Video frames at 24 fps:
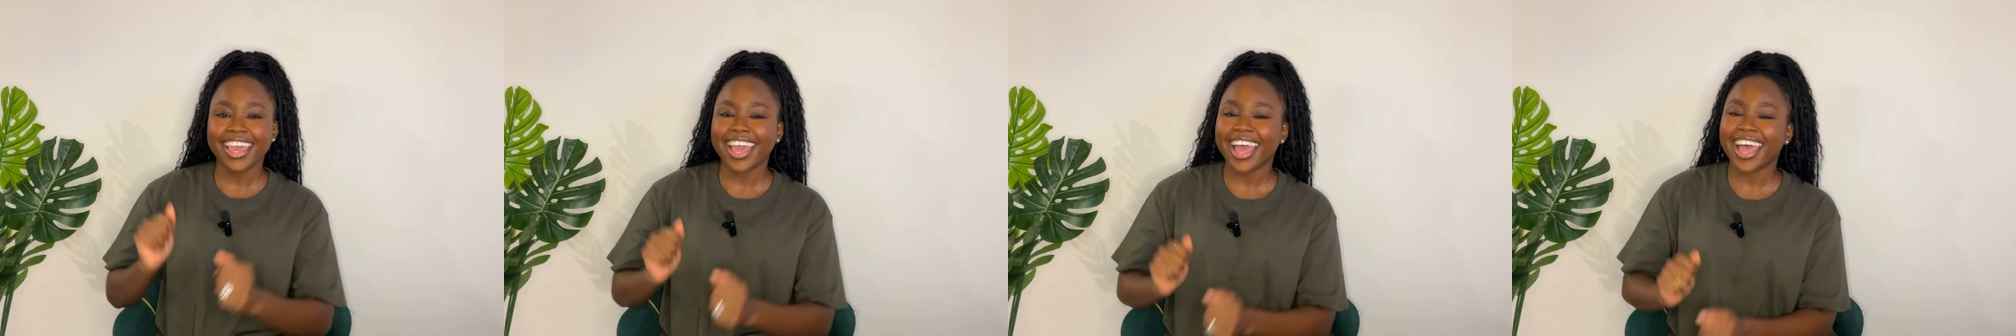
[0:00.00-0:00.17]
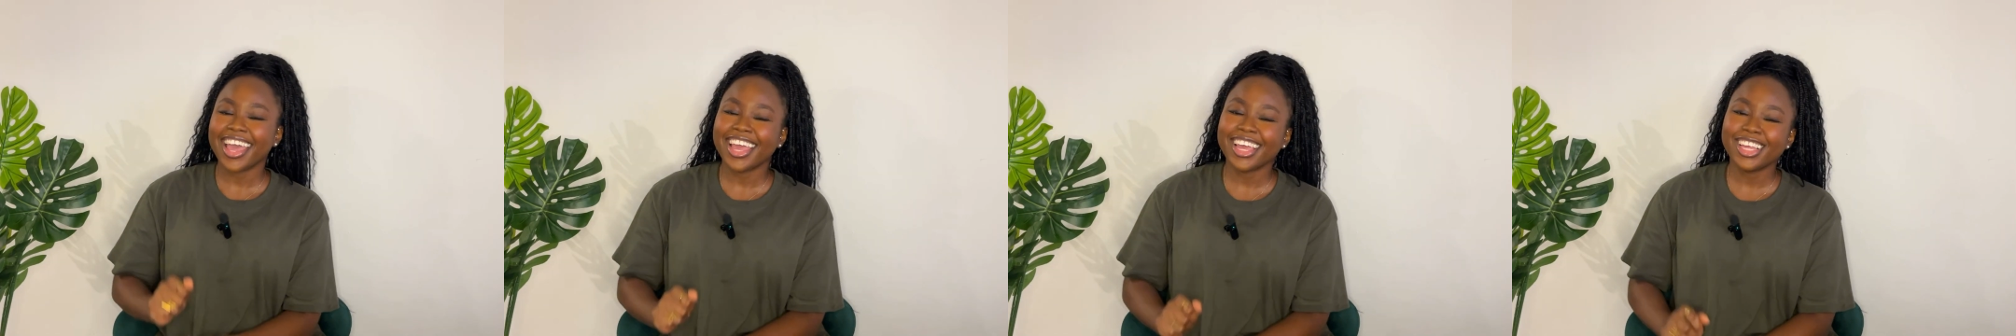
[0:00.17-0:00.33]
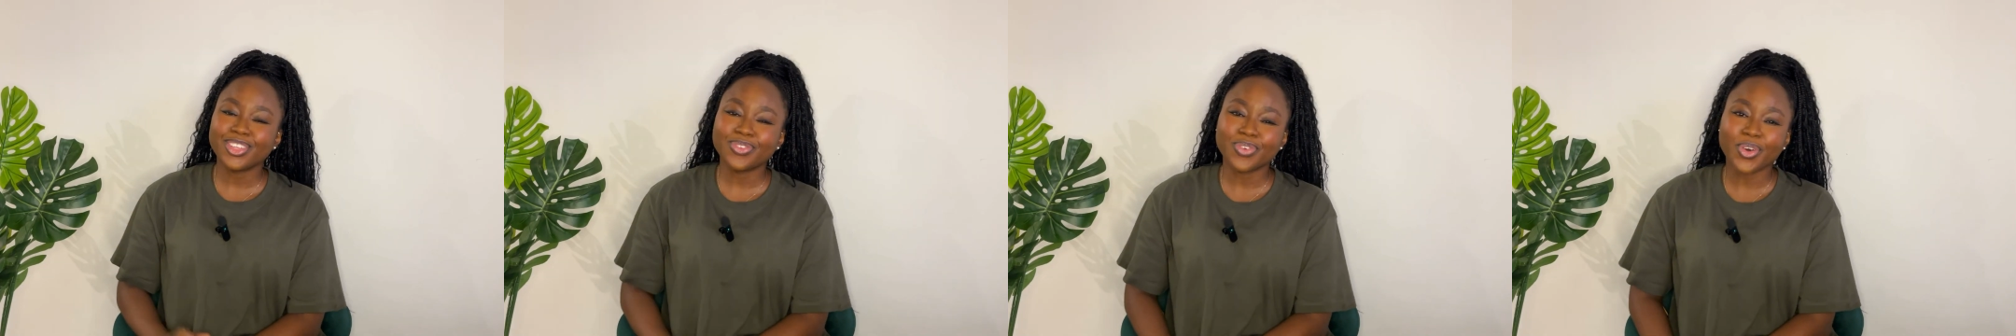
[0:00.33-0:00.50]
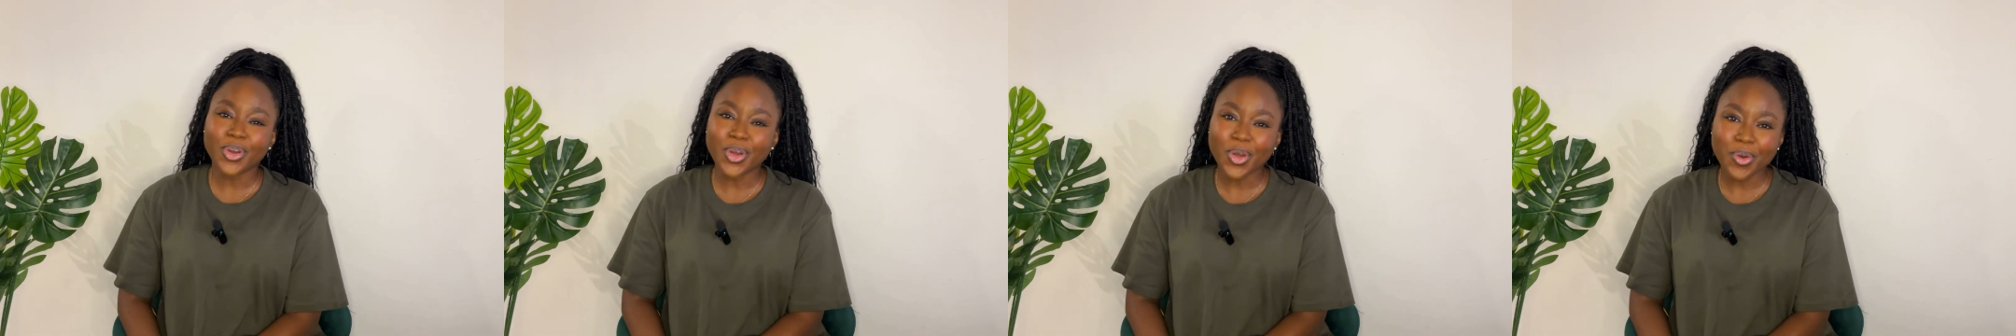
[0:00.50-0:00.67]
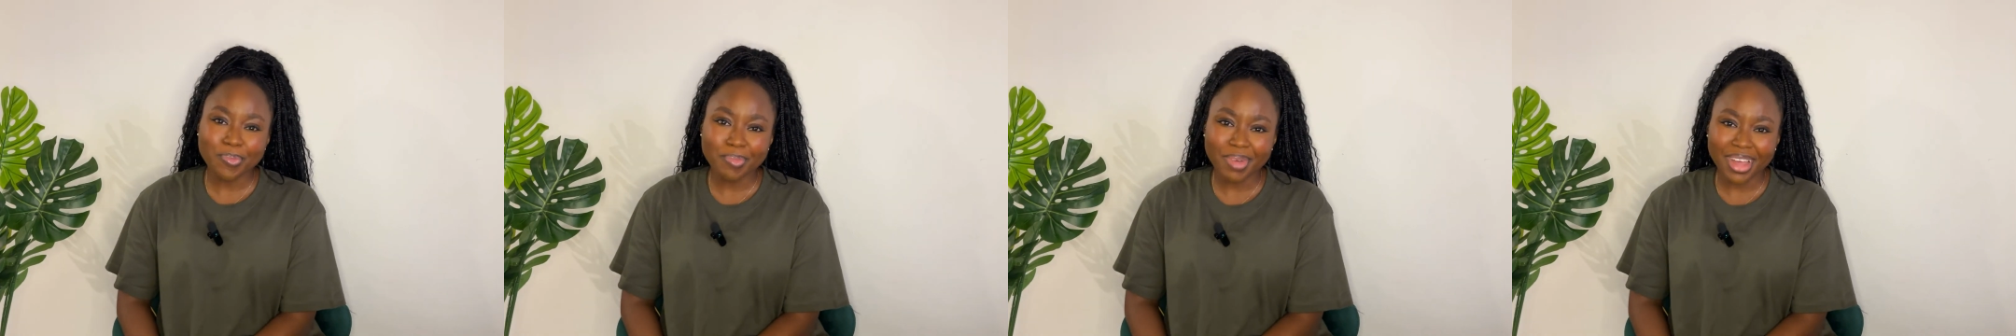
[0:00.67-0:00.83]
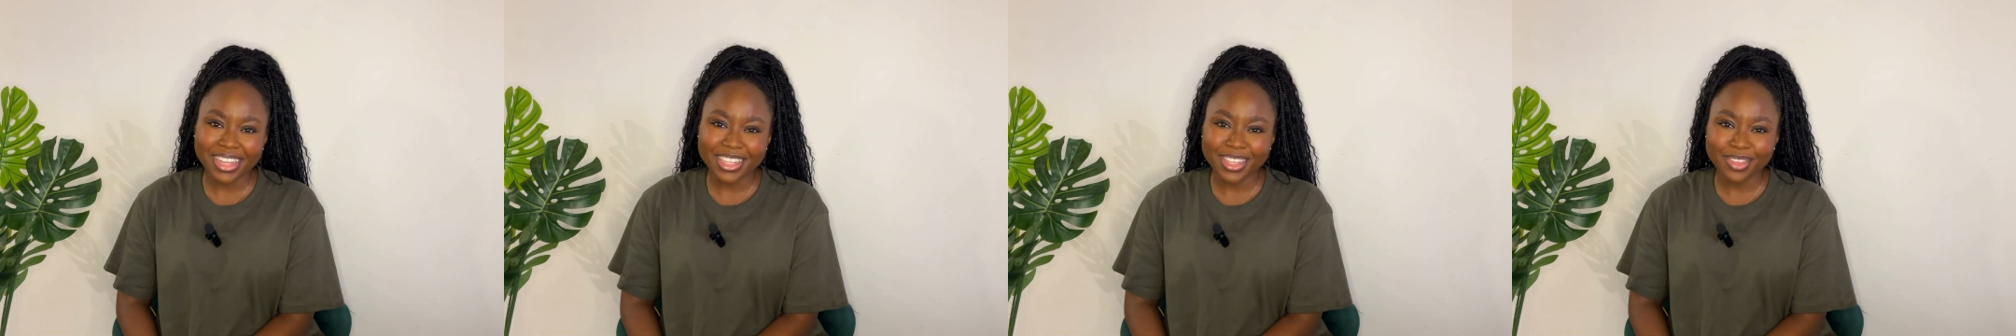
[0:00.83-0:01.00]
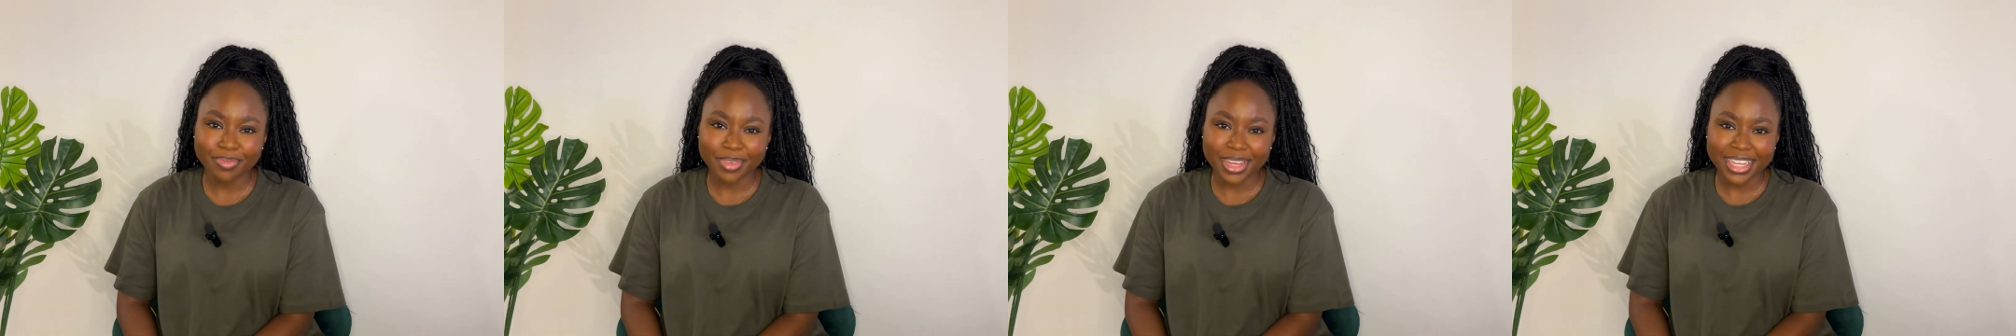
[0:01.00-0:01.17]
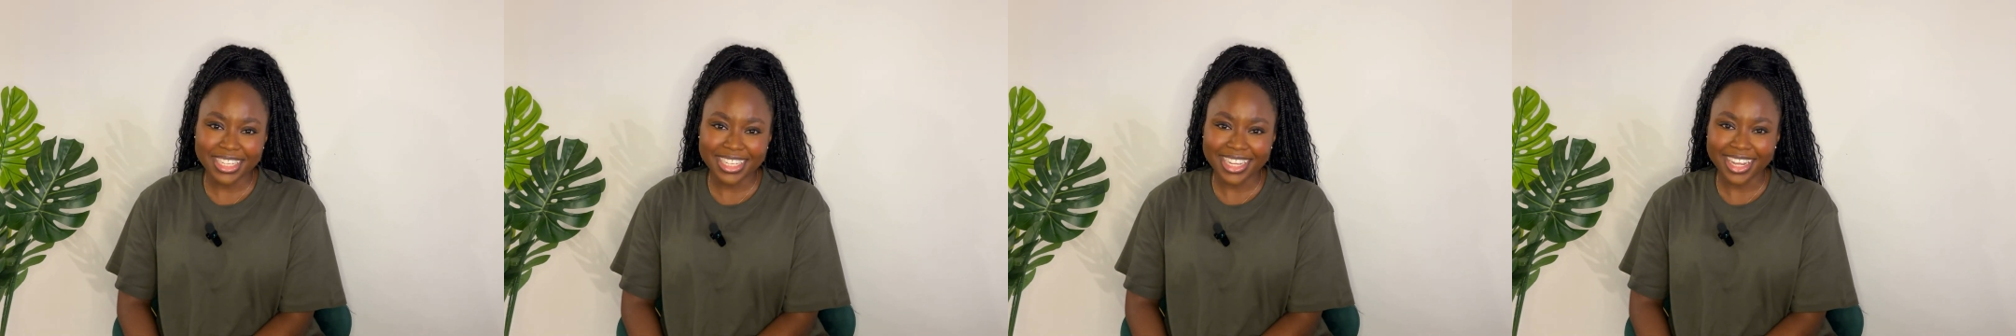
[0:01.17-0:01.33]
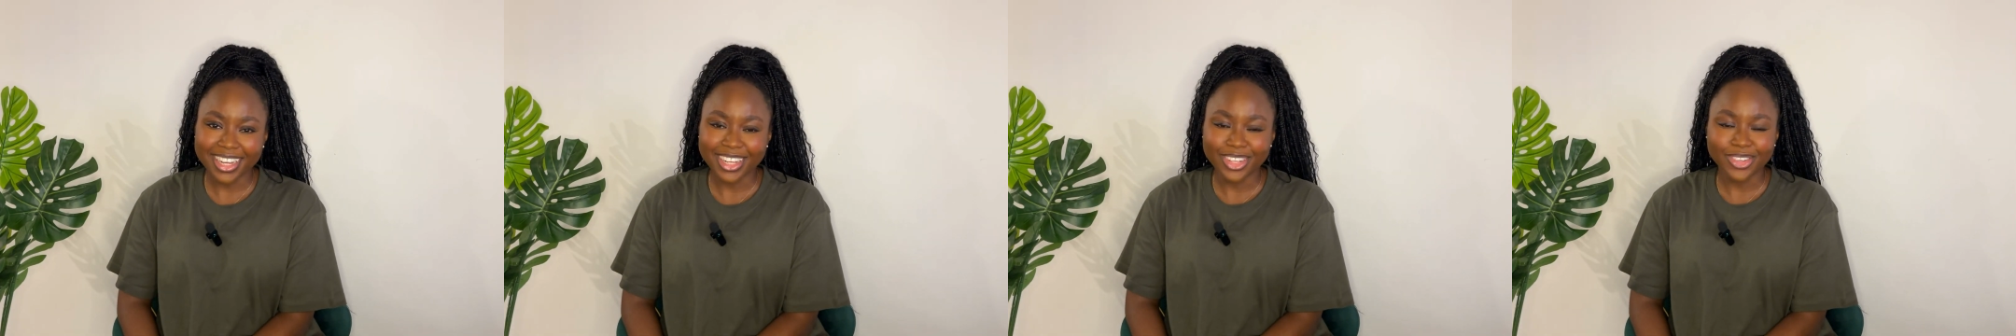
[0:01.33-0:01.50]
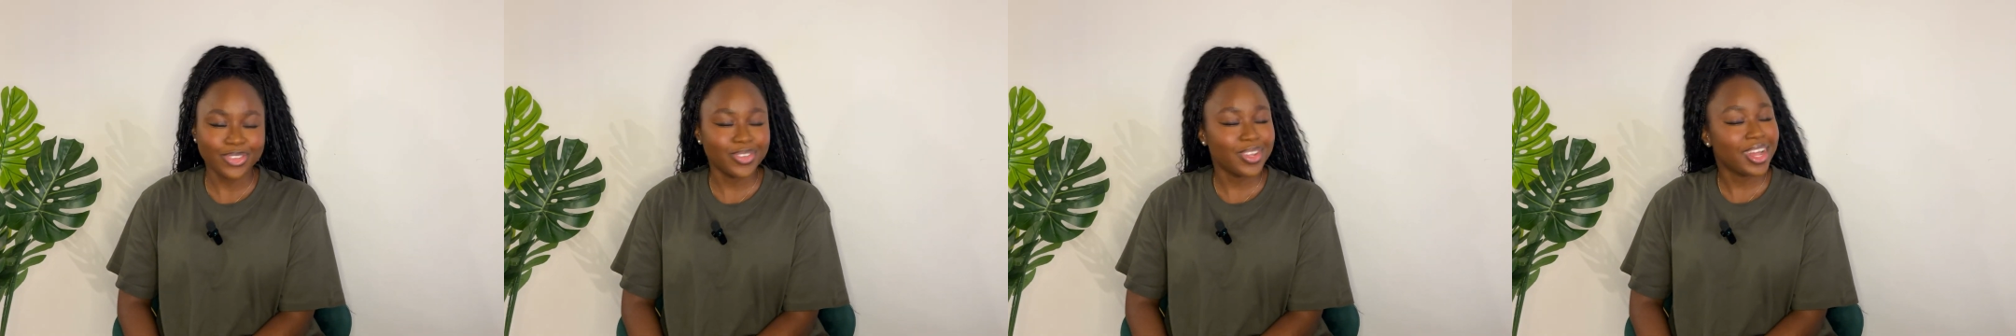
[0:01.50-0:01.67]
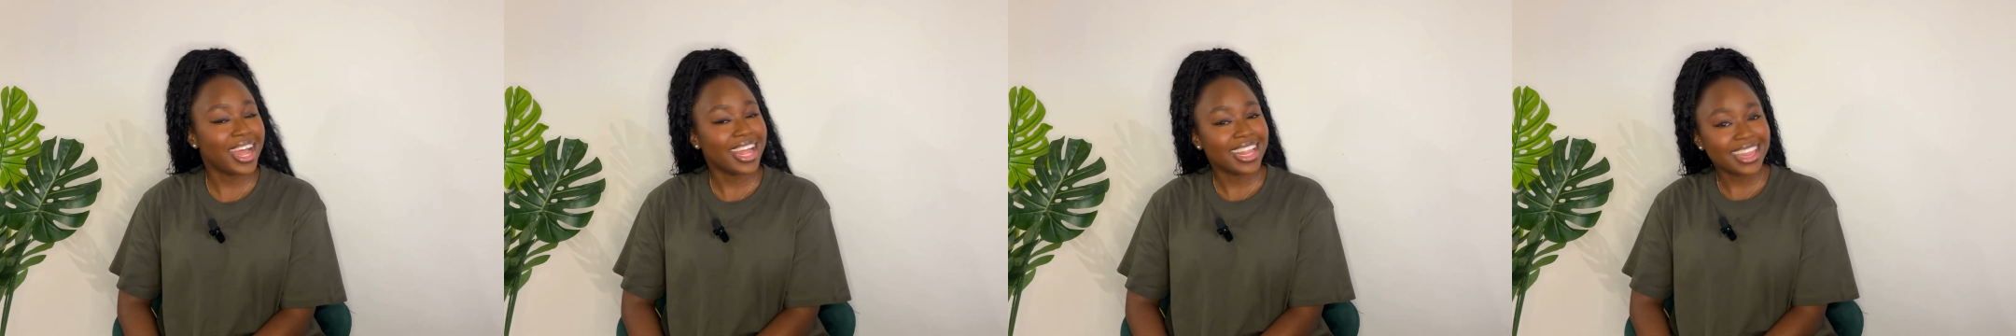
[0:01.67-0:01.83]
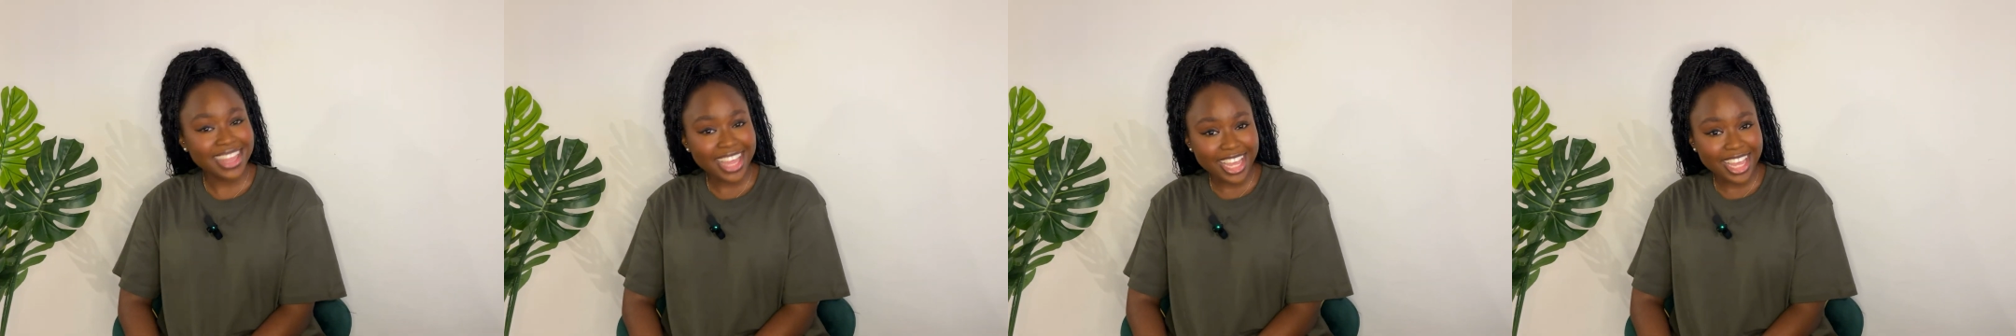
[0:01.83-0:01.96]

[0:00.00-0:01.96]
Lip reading: guys, welcome back to my channel.